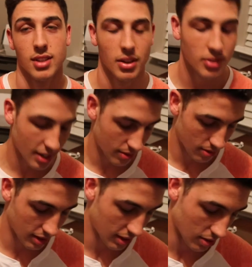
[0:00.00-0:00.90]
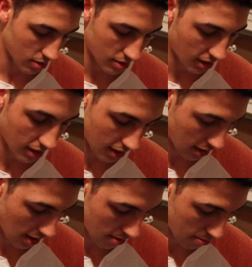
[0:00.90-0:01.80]
I don't think really girls think like
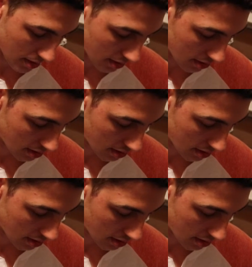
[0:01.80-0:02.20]
that, but.